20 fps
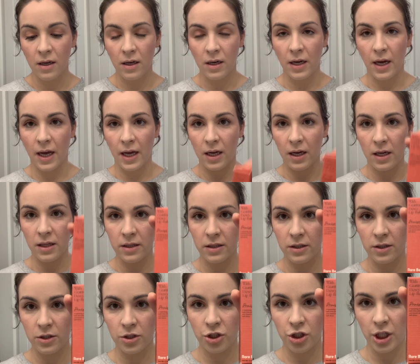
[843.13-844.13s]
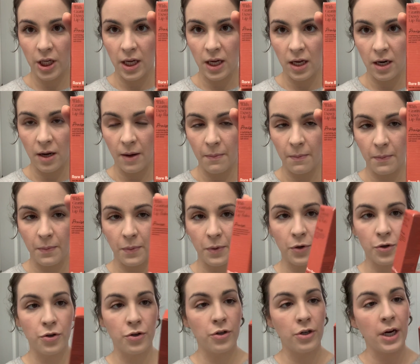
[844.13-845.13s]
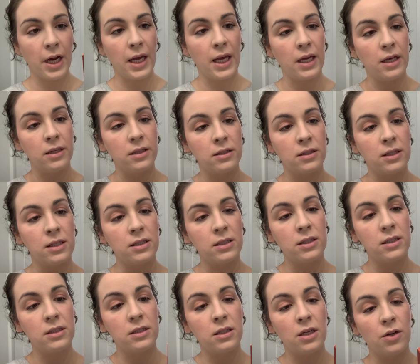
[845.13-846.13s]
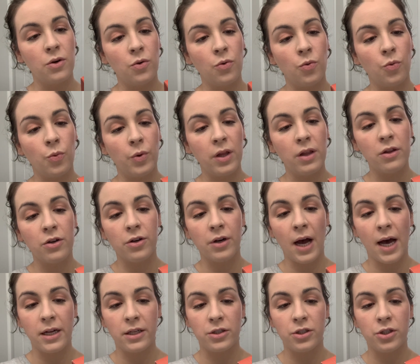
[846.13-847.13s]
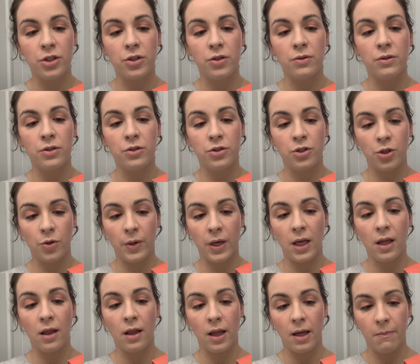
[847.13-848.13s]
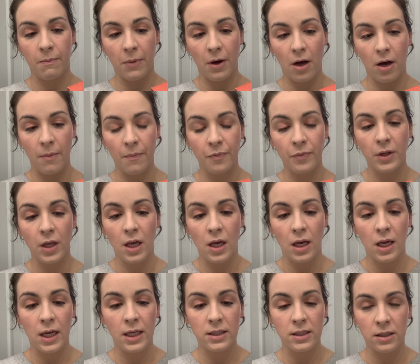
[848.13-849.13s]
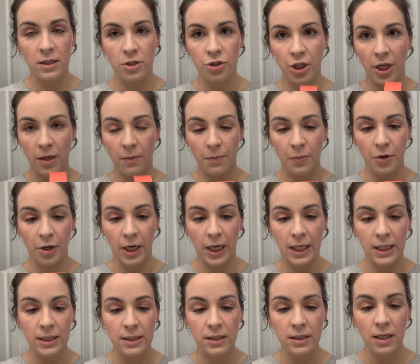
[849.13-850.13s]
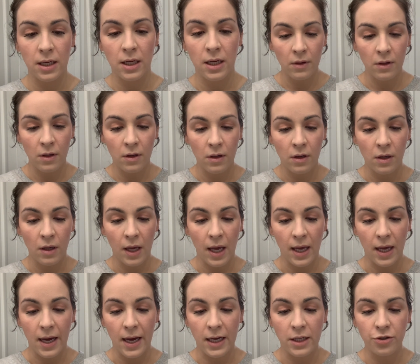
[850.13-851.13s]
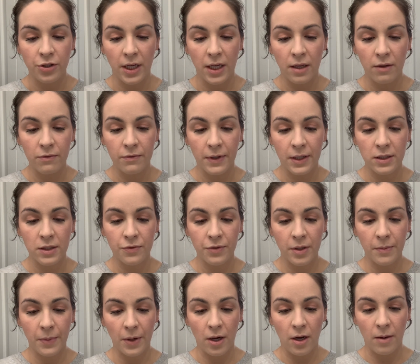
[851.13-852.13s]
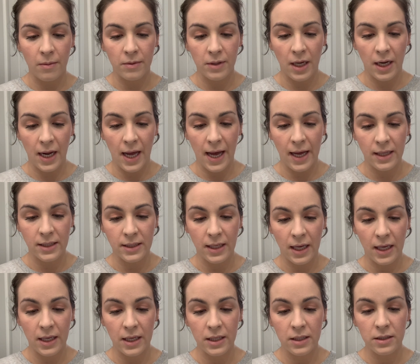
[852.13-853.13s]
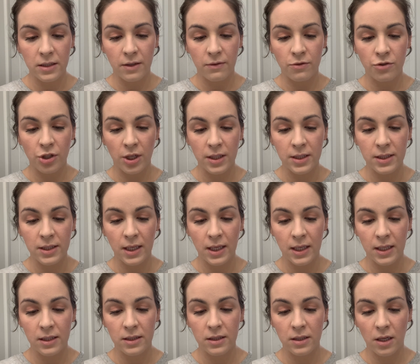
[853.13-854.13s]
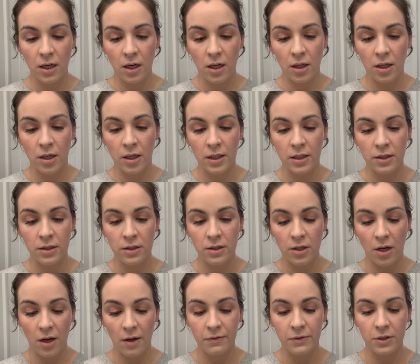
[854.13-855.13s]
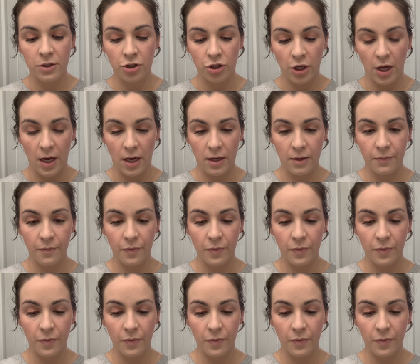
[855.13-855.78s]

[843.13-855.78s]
I got the shade Praise. This is with Gratitude Dewy Lip Balm, and it's in the shade Praise. A hydrating fuss-free balm that adds a hint of Just Kiss color and soft shine.